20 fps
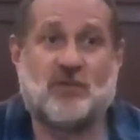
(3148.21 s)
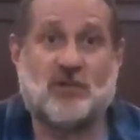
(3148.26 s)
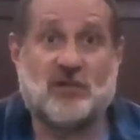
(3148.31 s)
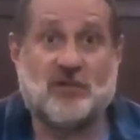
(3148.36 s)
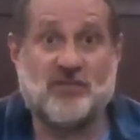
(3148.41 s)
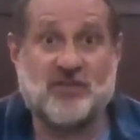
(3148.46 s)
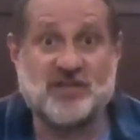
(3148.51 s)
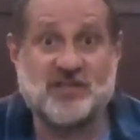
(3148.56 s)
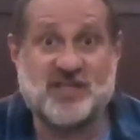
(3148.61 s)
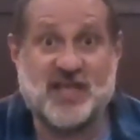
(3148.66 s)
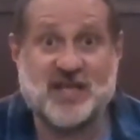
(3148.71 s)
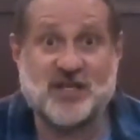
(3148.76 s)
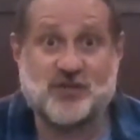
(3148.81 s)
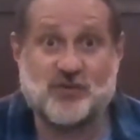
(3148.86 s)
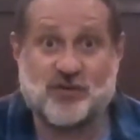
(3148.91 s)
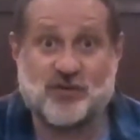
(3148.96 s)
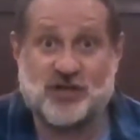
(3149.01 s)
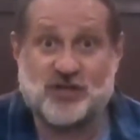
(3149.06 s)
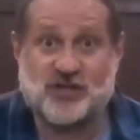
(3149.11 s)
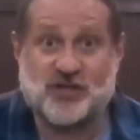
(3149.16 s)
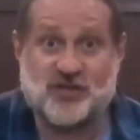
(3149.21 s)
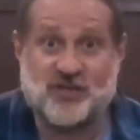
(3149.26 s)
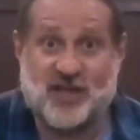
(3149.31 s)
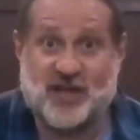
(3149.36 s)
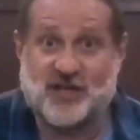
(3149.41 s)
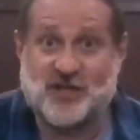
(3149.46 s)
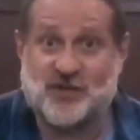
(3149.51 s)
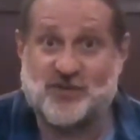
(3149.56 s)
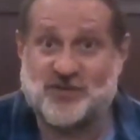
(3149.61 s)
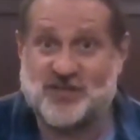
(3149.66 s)
Well, in the Zen tradition,
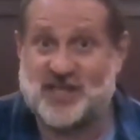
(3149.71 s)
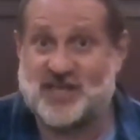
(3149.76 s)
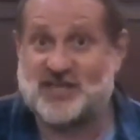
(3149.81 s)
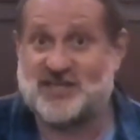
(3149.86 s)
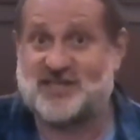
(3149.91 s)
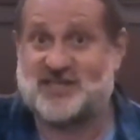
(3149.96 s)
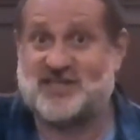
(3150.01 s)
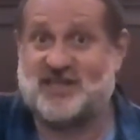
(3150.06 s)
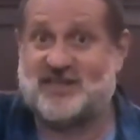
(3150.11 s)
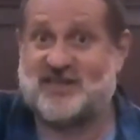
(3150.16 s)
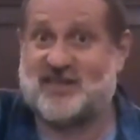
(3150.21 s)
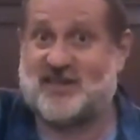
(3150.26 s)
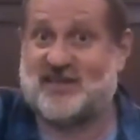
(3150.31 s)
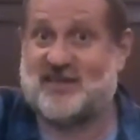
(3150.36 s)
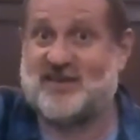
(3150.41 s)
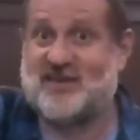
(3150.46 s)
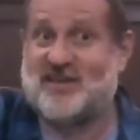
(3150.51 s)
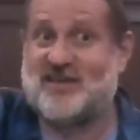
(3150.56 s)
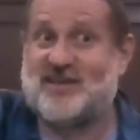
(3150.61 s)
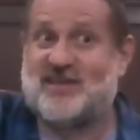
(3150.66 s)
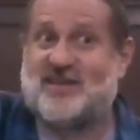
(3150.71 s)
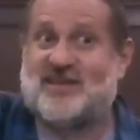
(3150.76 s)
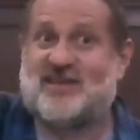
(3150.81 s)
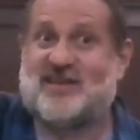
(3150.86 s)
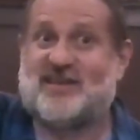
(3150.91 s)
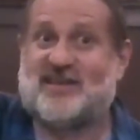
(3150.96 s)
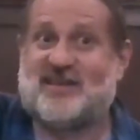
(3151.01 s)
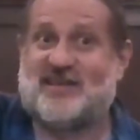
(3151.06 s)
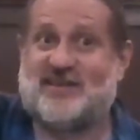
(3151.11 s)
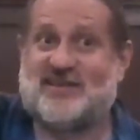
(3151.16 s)
they do this,
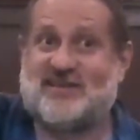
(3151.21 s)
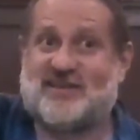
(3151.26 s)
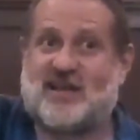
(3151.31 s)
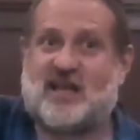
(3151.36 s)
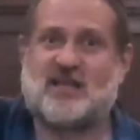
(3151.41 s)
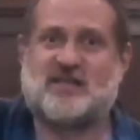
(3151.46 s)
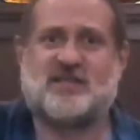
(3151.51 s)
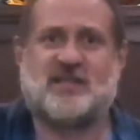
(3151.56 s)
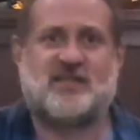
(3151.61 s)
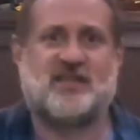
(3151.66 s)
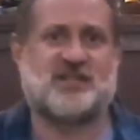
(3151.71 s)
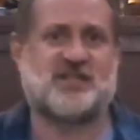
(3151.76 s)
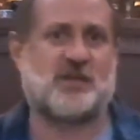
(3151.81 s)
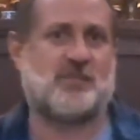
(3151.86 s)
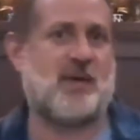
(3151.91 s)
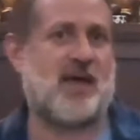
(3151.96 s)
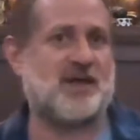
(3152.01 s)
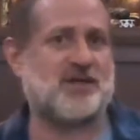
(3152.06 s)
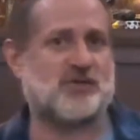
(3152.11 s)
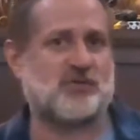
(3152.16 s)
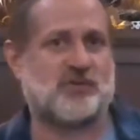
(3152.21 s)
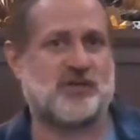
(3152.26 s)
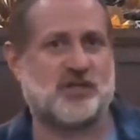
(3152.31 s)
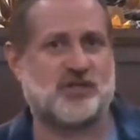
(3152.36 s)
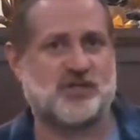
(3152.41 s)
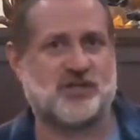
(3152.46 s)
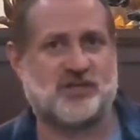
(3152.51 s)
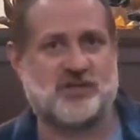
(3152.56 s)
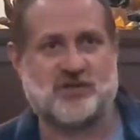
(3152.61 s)
because in the Tibetan tradition,